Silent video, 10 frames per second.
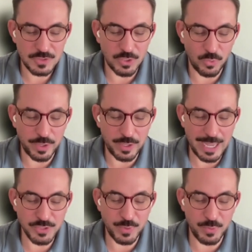So
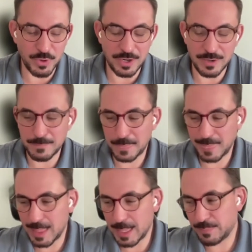as we were
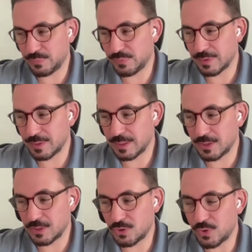
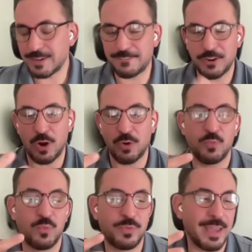trying to figure
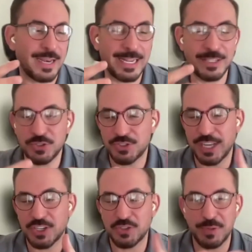out that
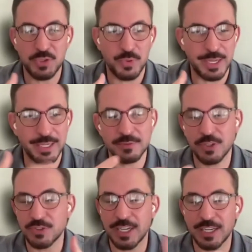intersection
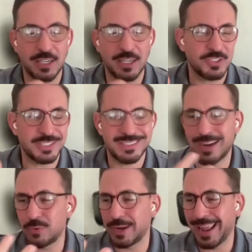between those technologies,
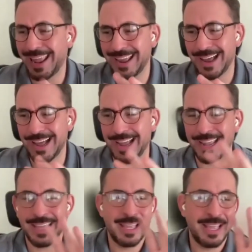how would
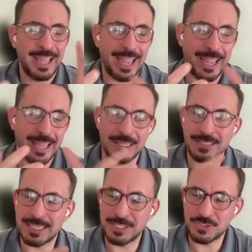AI
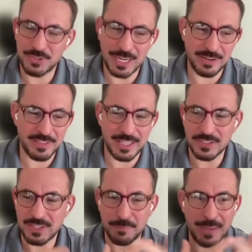and Internet of
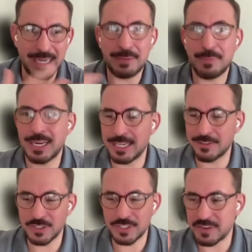Things, many, many
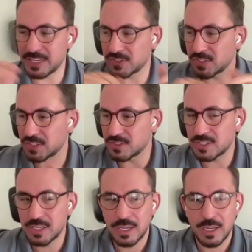different
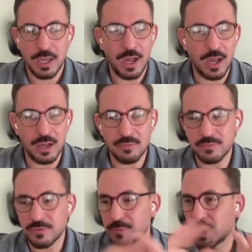devices,
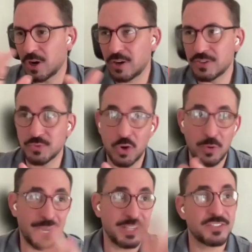from cars and
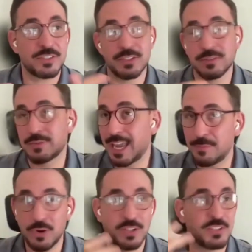robots to
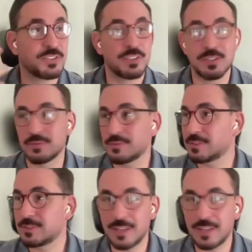cameras to